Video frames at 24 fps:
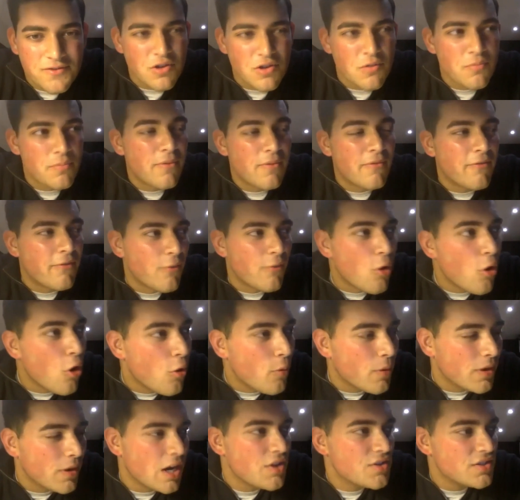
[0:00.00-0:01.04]
So
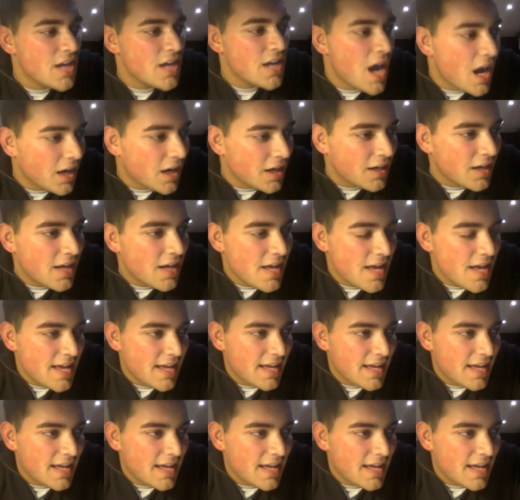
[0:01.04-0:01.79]
before, when I was young,